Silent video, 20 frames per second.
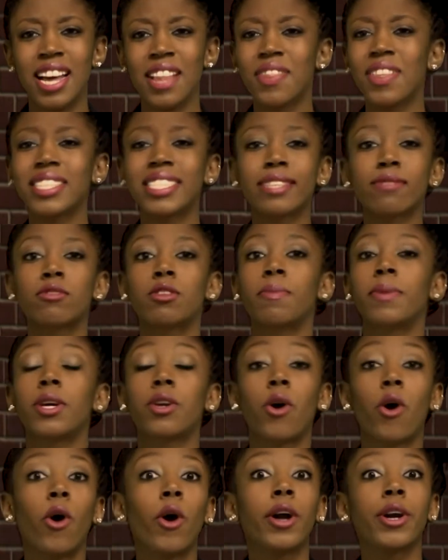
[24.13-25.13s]
This seems to be
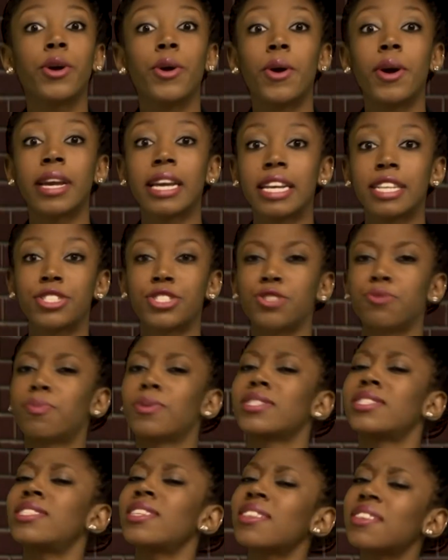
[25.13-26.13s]
an ongoing issue,
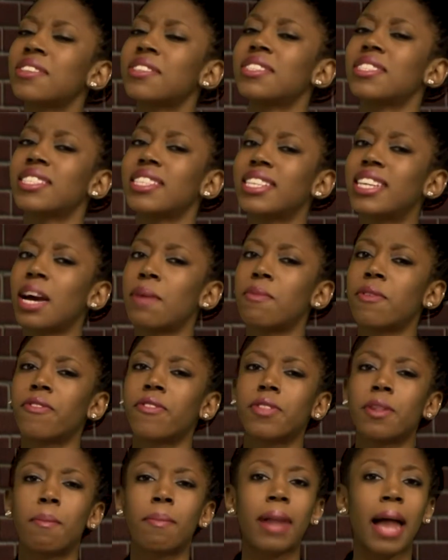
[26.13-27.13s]
particularly coming
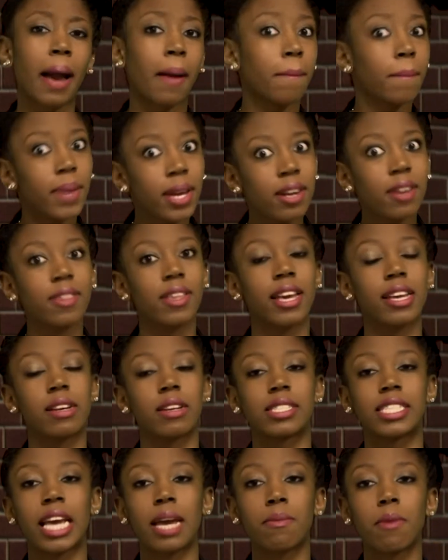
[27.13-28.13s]
from the black men of the
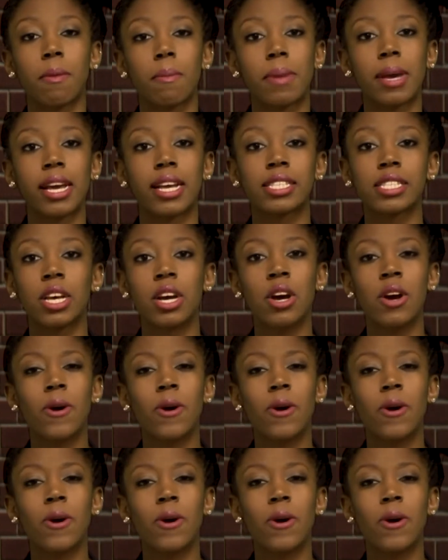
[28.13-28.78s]
entertainment biz,